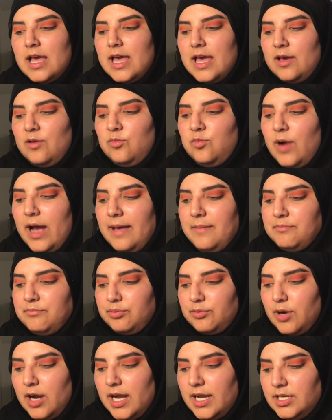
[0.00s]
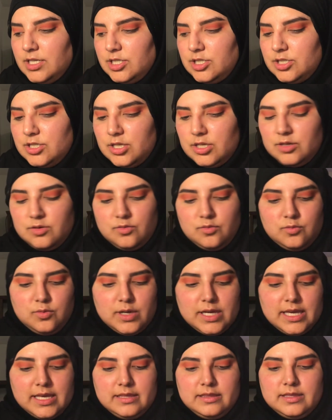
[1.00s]
a wet brush
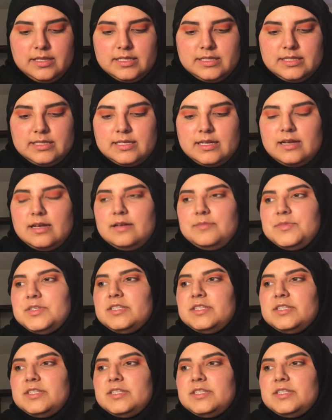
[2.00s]
with some